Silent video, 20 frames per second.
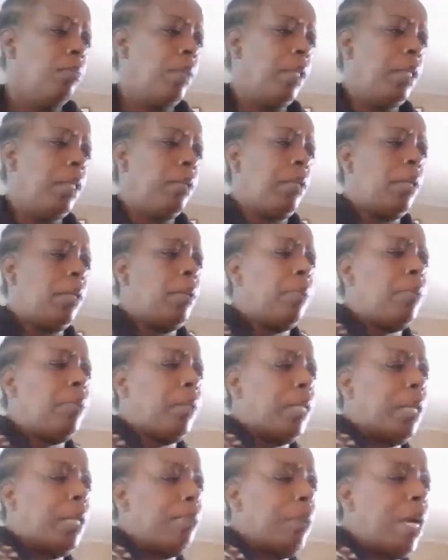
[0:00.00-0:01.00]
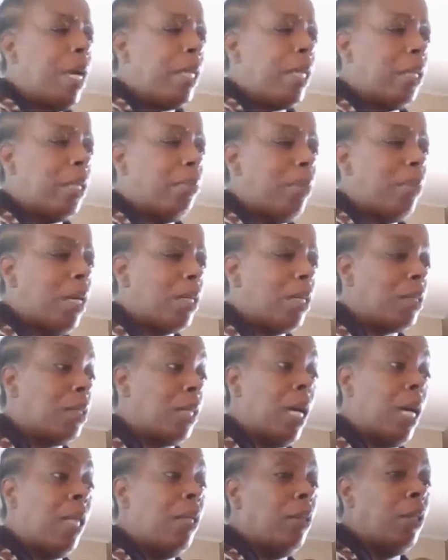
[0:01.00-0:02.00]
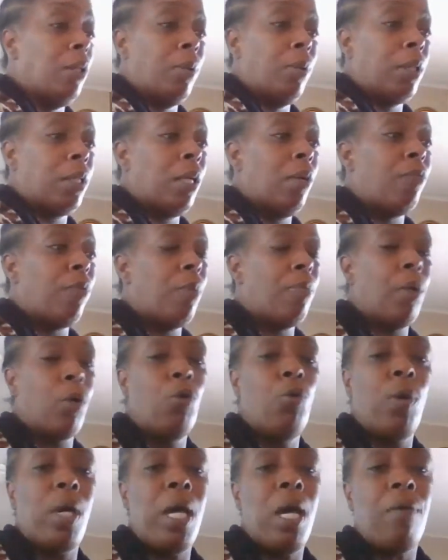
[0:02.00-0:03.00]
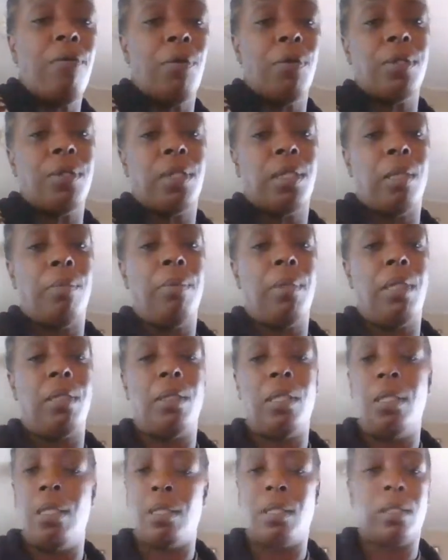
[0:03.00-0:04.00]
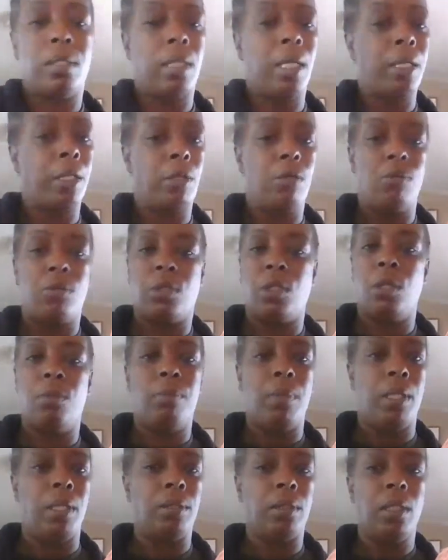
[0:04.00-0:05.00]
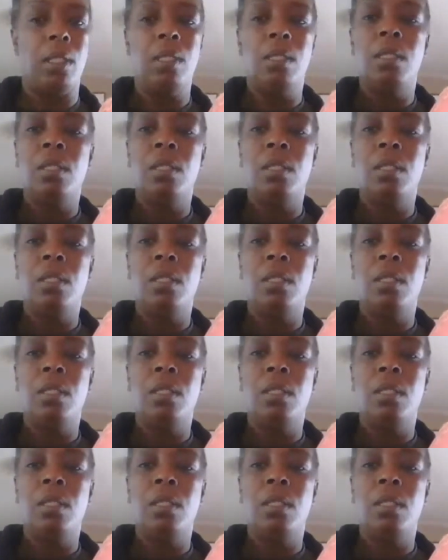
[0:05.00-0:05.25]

But anyway, I'm gonna put that back in the box because I don't know where it come from. But whoever sent me this, thank you so much.